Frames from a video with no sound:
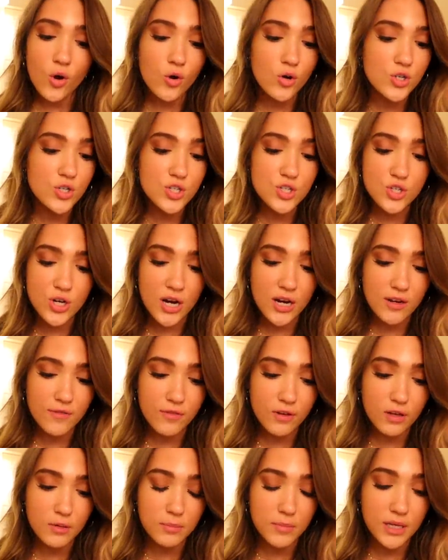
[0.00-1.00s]
or just trying to
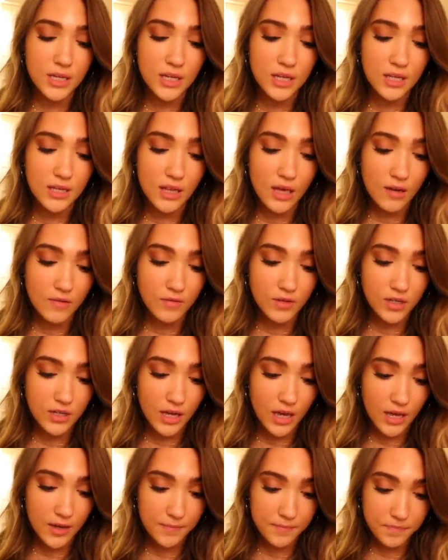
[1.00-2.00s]
find meaning in the
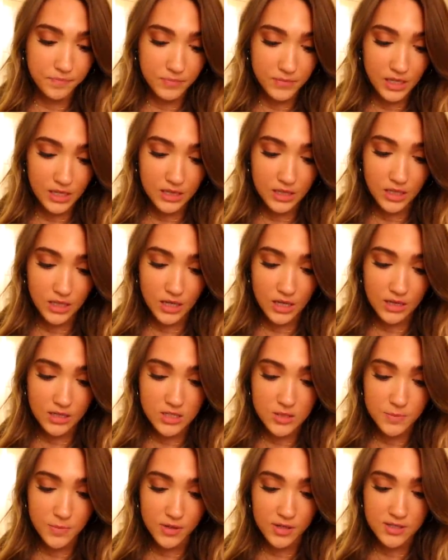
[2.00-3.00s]
everyday. In the end,
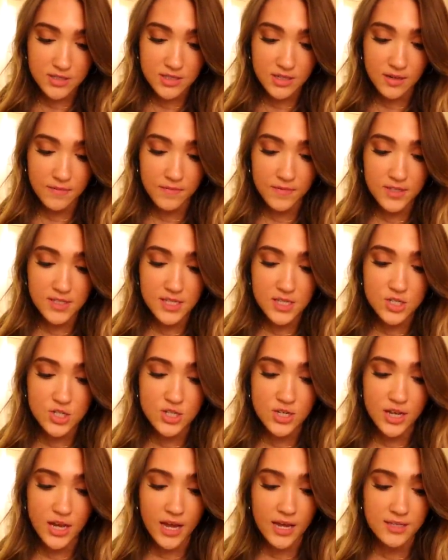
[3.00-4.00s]
this book is an
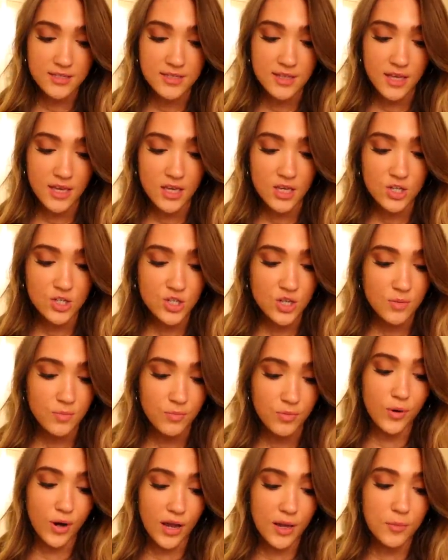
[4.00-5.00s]
invitation to ask the
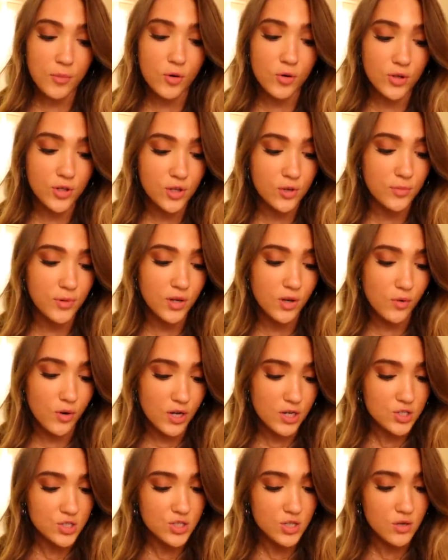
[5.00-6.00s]
ancient, primal human
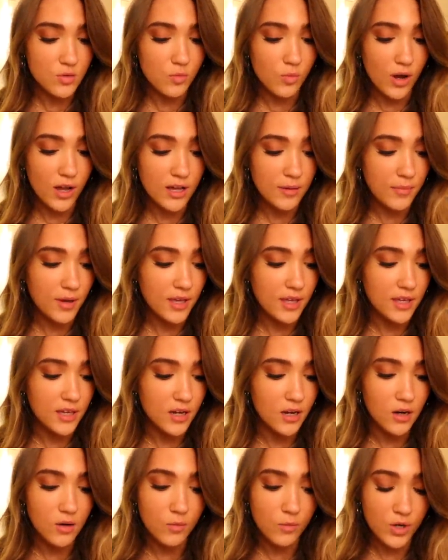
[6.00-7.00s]
question, why am I
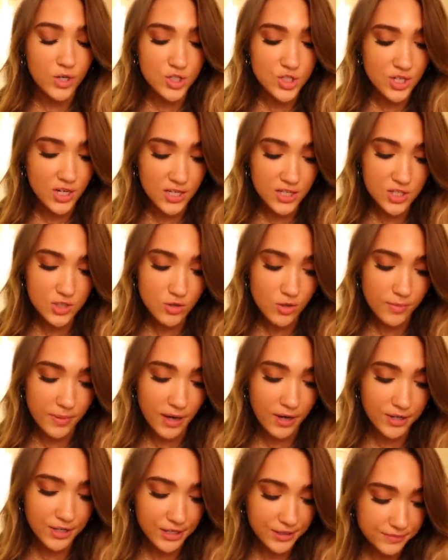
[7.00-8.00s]
here and what should I do
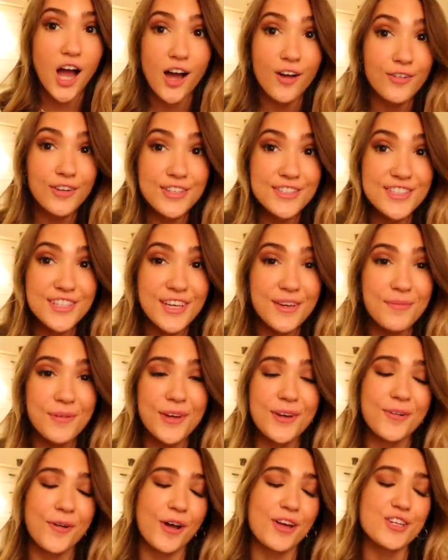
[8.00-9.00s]
about it? Obviously a
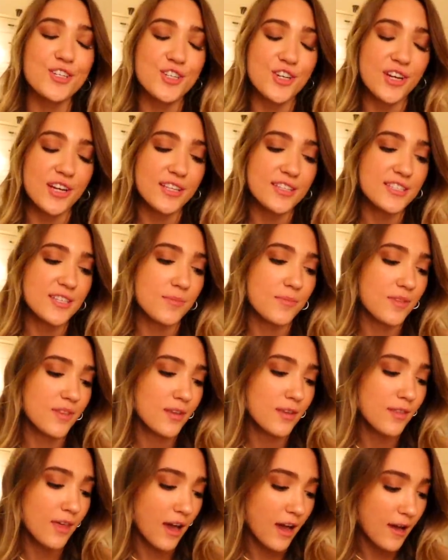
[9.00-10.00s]
big question and
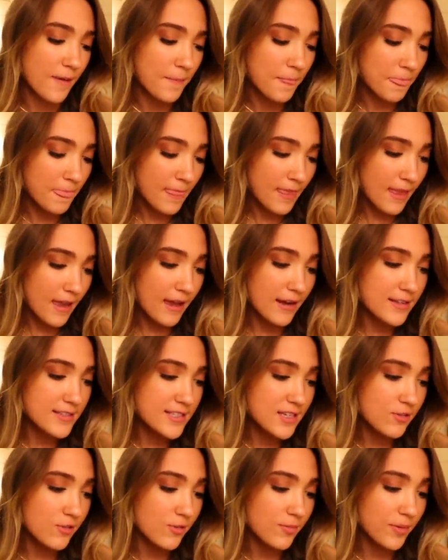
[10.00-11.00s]
something that I
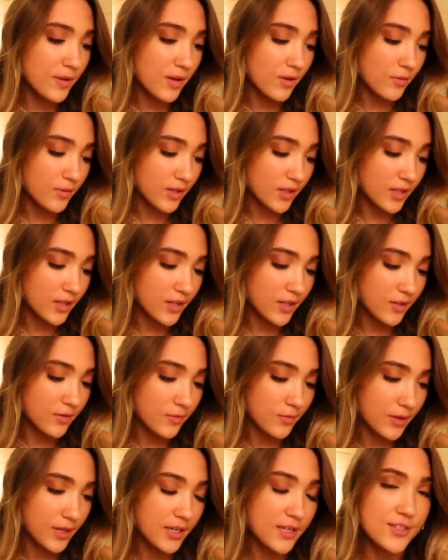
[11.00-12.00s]
just think will be a really
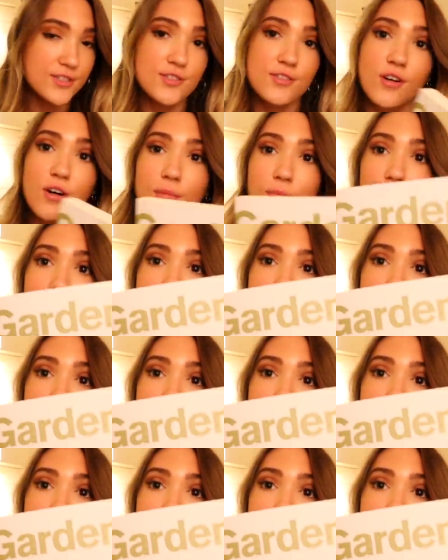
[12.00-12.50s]
good read. So I'm